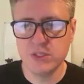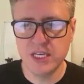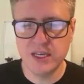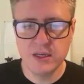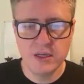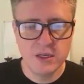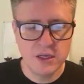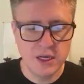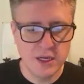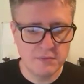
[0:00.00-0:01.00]
the
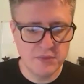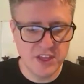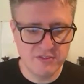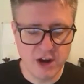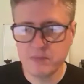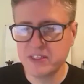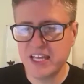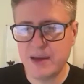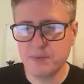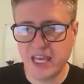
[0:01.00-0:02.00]
um, the environment
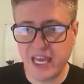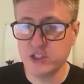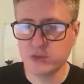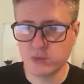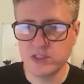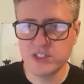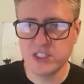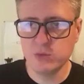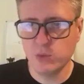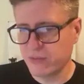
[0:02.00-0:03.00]
the application runs
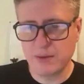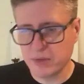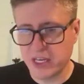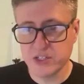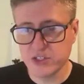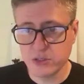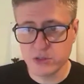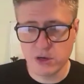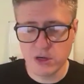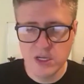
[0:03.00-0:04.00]
in, whatever applications
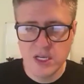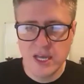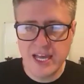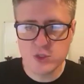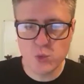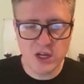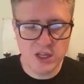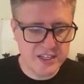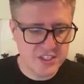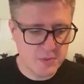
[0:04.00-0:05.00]
those are, as
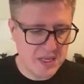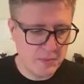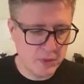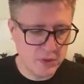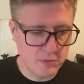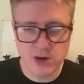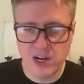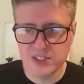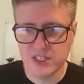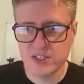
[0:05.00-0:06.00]
well as the people and
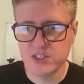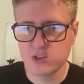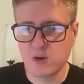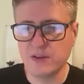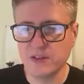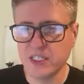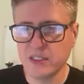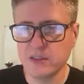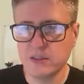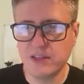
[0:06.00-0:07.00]
processes
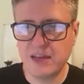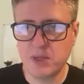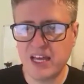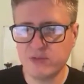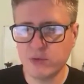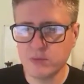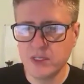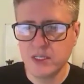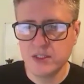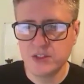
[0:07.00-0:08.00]
surrounding that
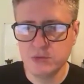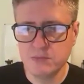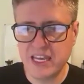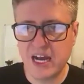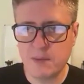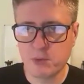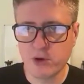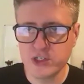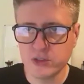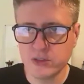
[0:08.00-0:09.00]
platform to make it
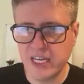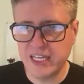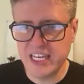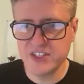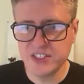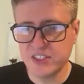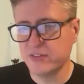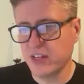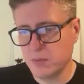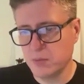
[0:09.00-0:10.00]
operational and easy to
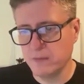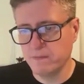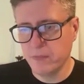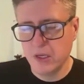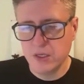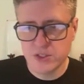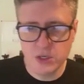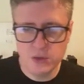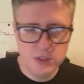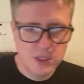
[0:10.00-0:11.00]
develop on.
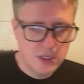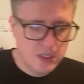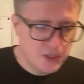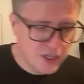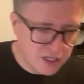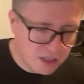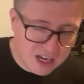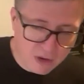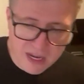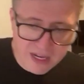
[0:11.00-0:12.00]
So you get a
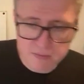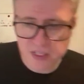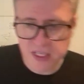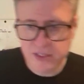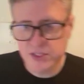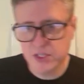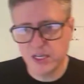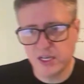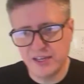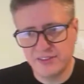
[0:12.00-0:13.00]
lot of random things.
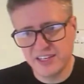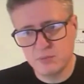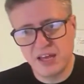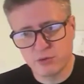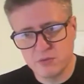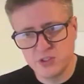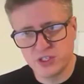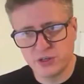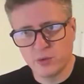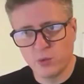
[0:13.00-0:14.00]
Uh, I think in platform
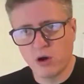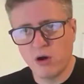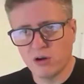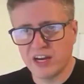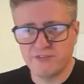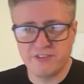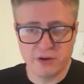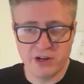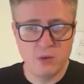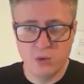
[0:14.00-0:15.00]
engineering, we're all kind of
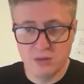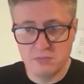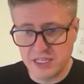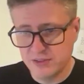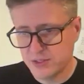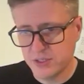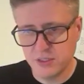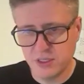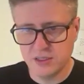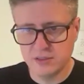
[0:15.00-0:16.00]
figuring out what it means.
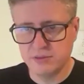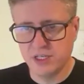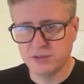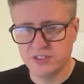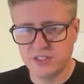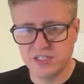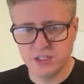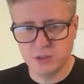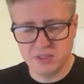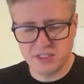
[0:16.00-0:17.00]
Uh, you know, it's it's
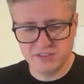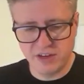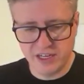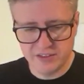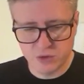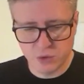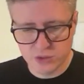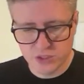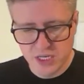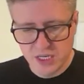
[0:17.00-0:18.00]
still being defined, of
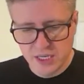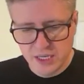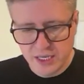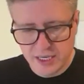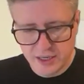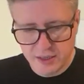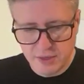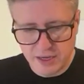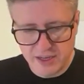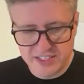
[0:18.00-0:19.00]
course, uh,
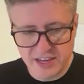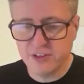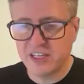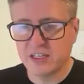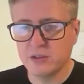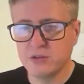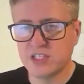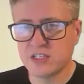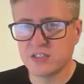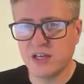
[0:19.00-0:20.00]
it definitely includes
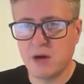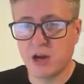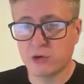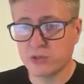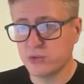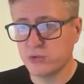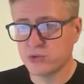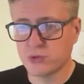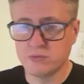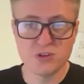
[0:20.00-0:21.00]
things like monitoring
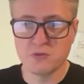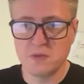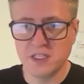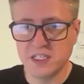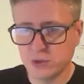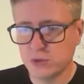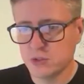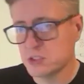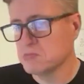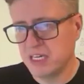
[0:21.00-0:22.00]
tools or observability
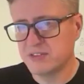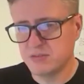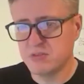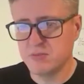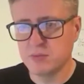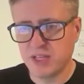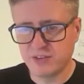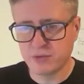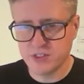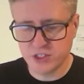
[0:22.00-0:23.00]
tools. That seems to be in
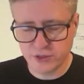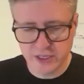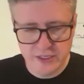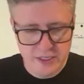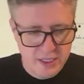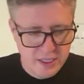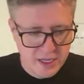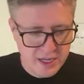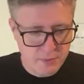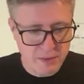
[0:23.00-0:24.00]
platform engineering.
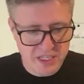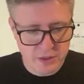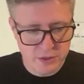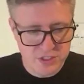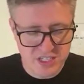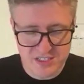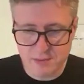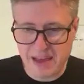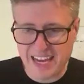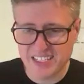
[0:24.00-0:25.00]
Uh, it probably includes things
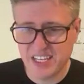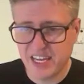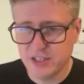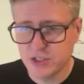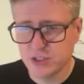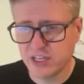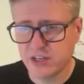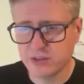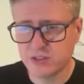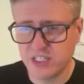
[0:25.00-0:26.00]
like Backstage, like
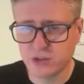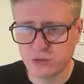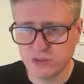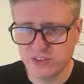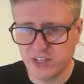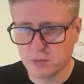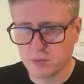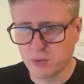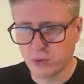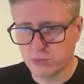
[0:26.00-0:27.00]
your internal developer
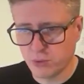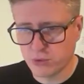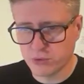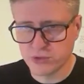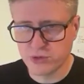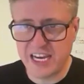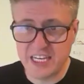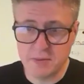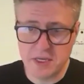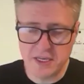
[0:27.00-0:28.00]
por portals or
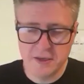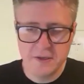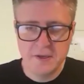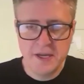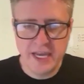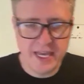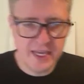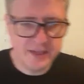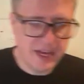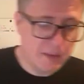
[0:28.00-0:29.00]
IDP.
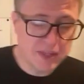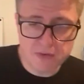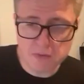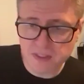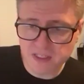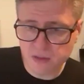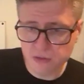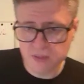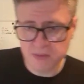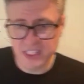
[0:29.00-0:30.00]
And I believe it includes something